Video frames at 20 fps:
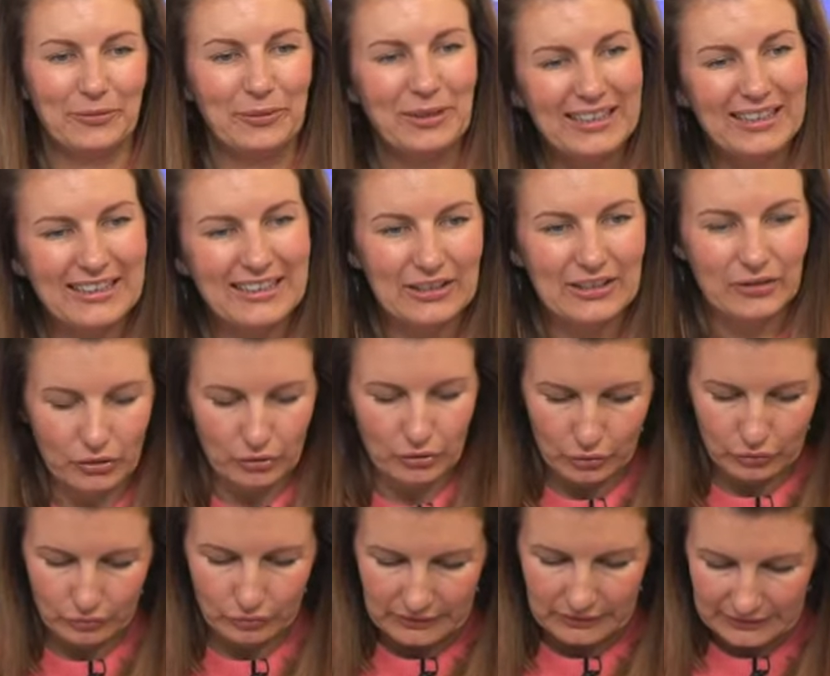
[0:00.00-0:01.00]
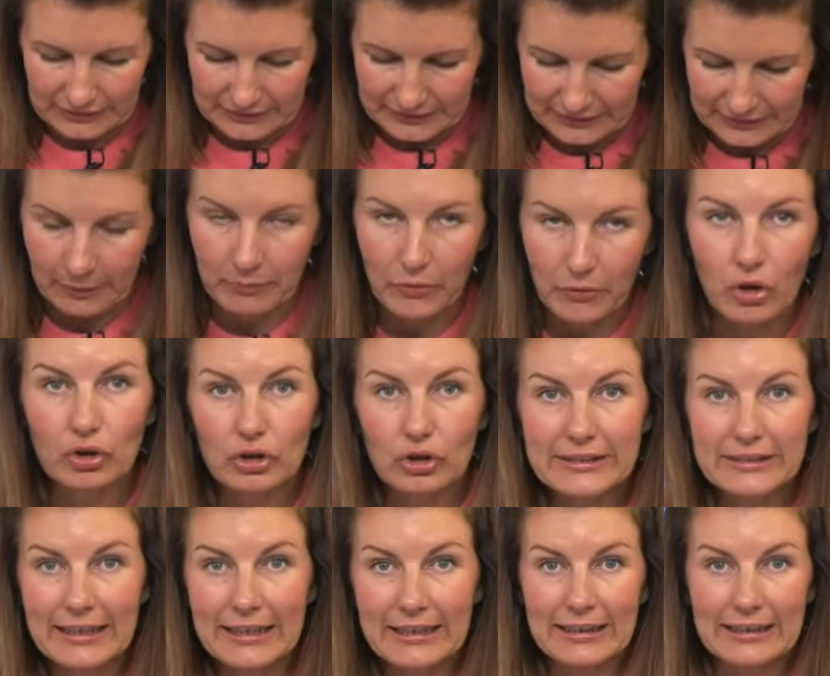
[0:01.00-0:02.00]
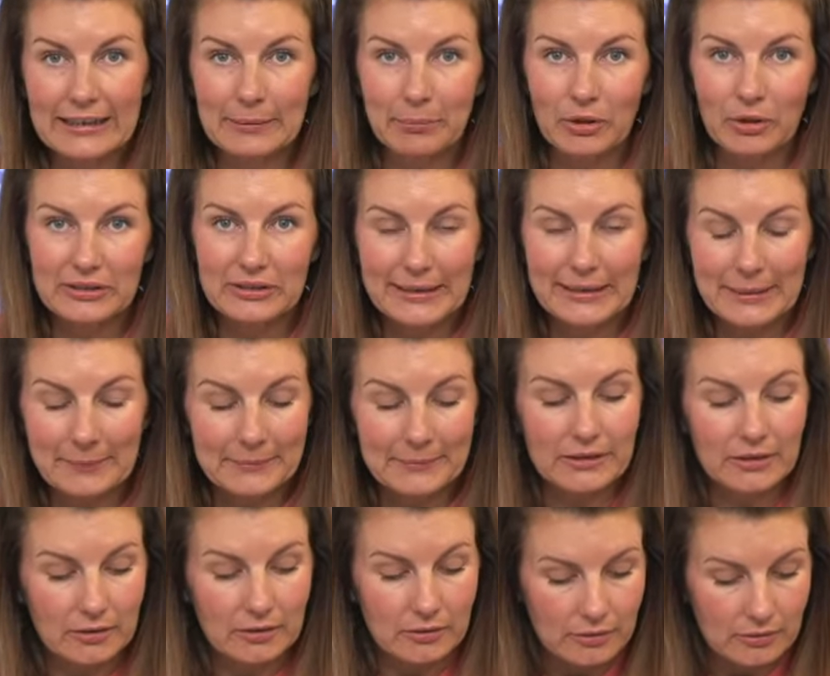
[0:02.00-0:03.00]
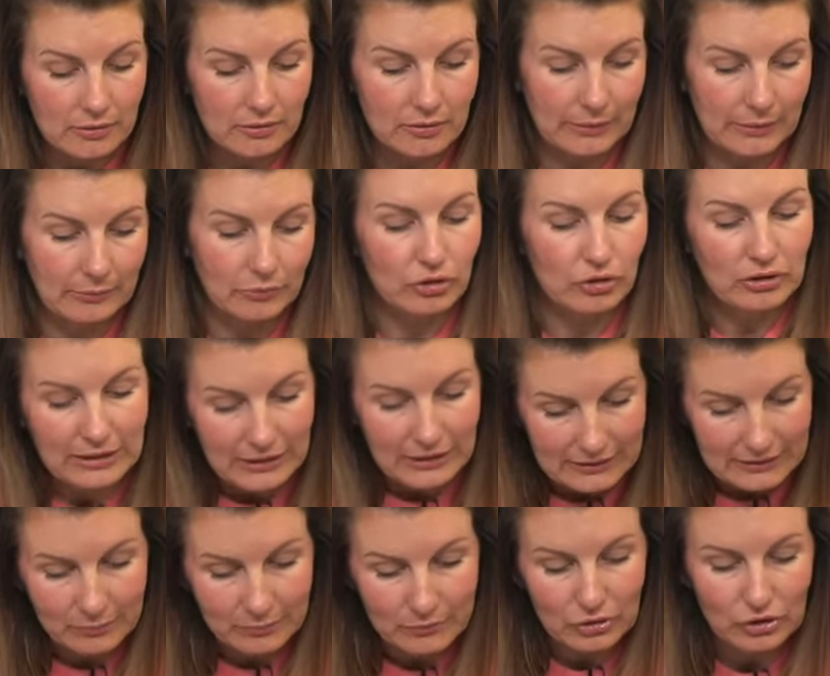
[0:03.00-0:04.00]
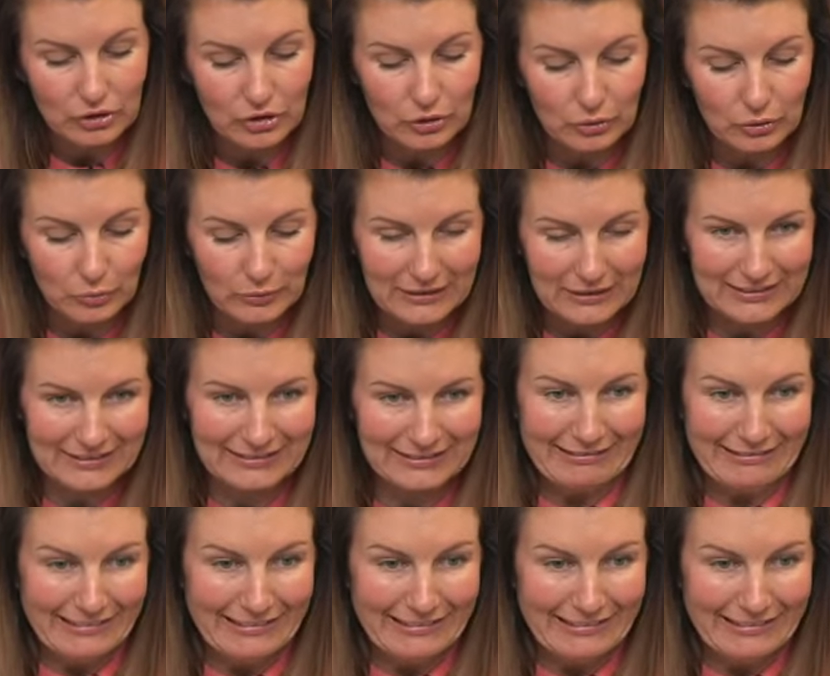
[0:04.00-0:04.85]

Well, I just couldn't resist. I'm not going to tell anybody, Emma. I'm just telling them to tune in.